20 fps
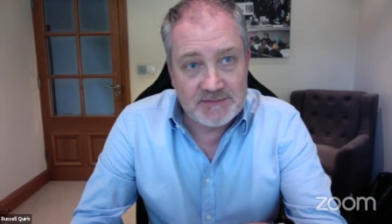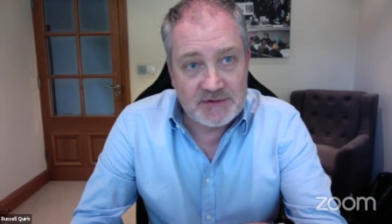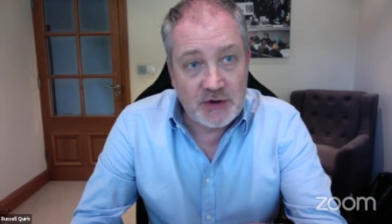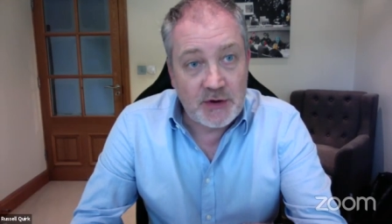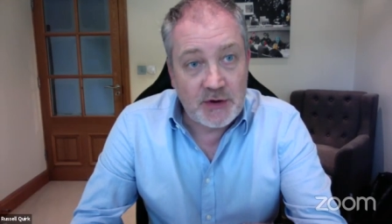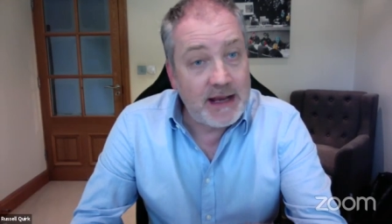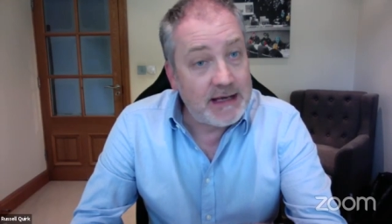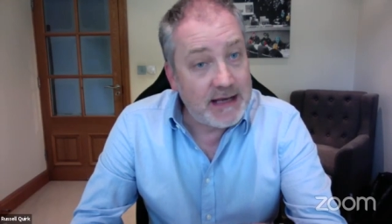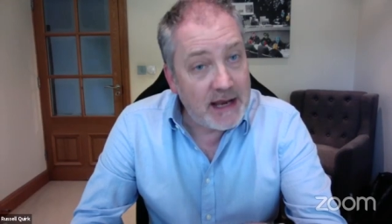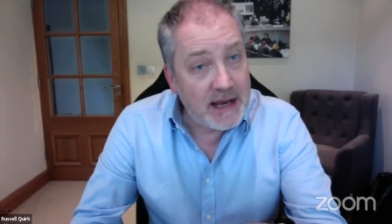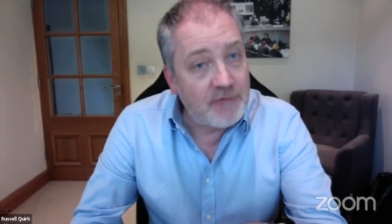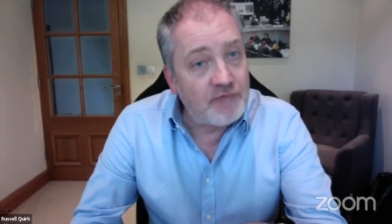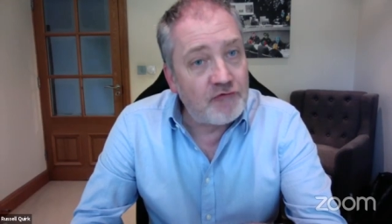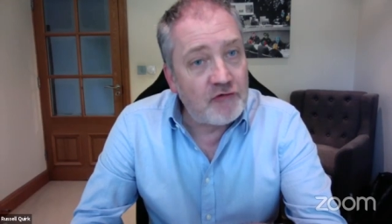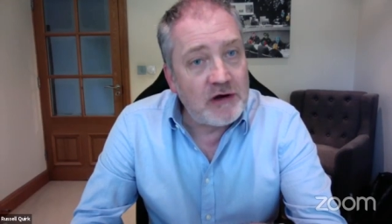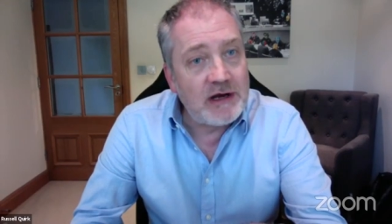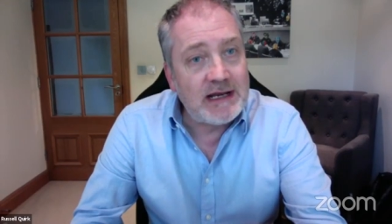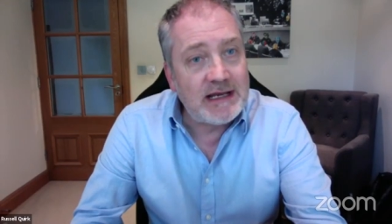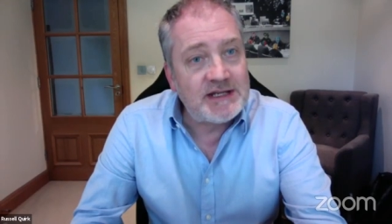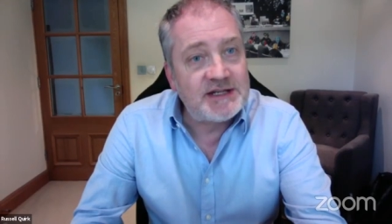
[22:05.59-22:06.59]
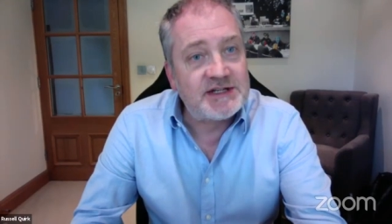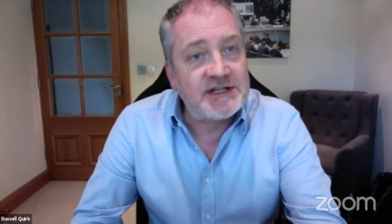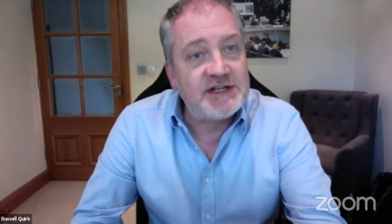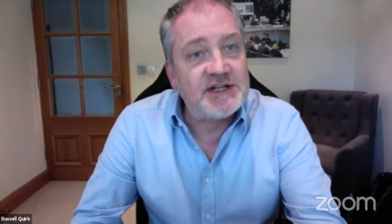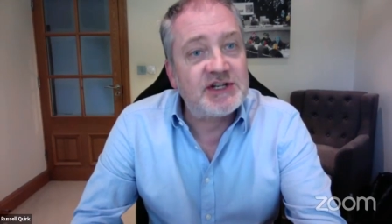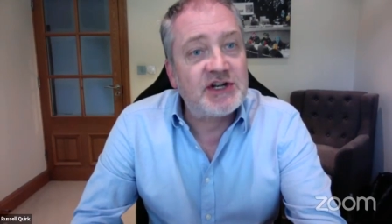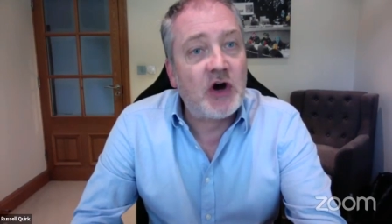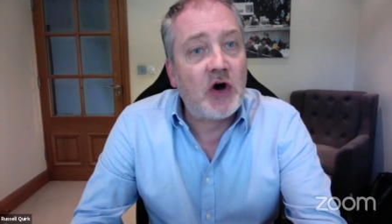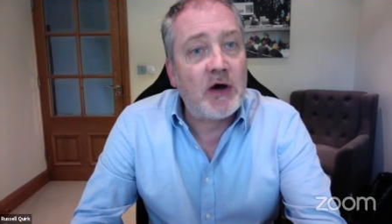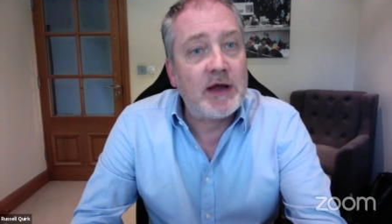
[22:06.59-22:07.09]
So it really is
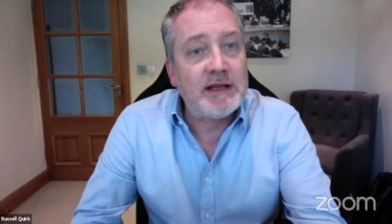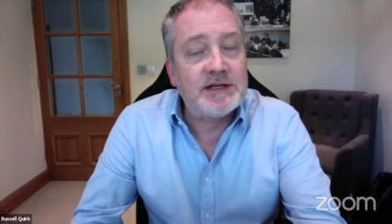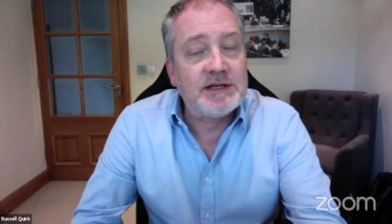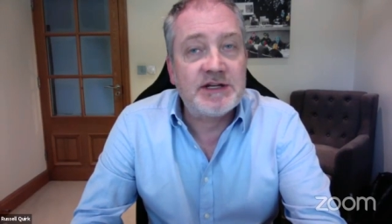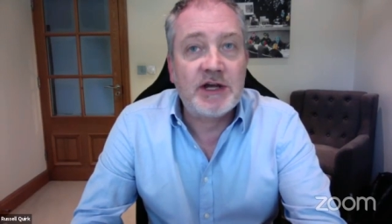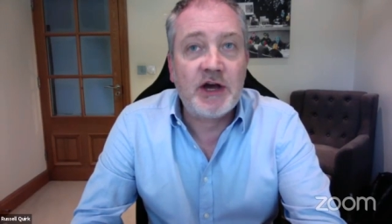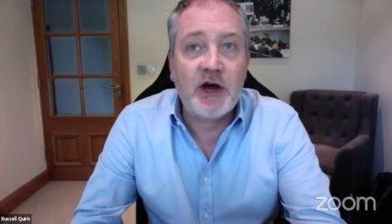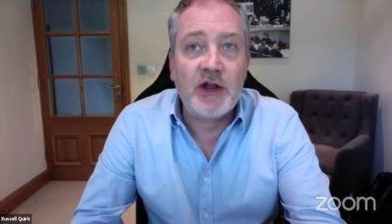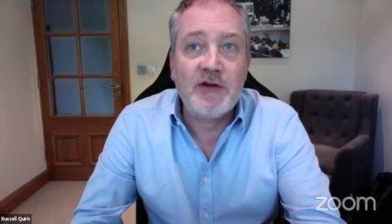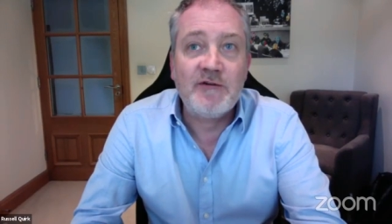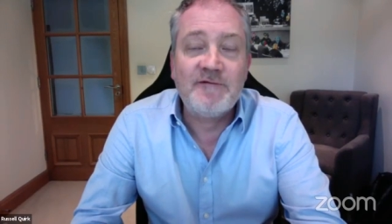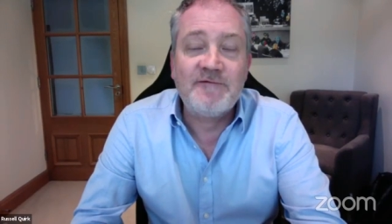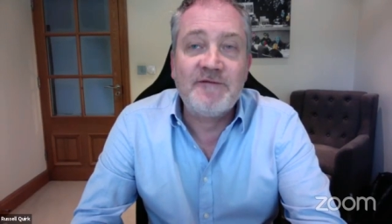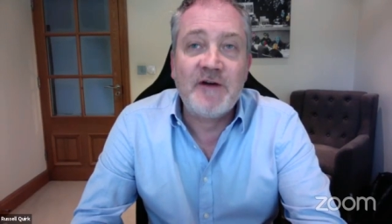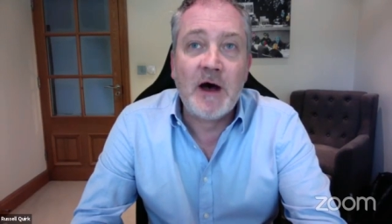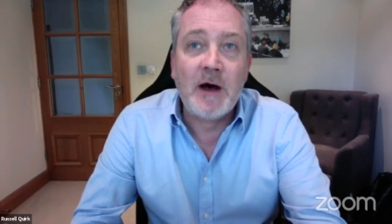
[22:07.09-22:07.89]
designed to kind of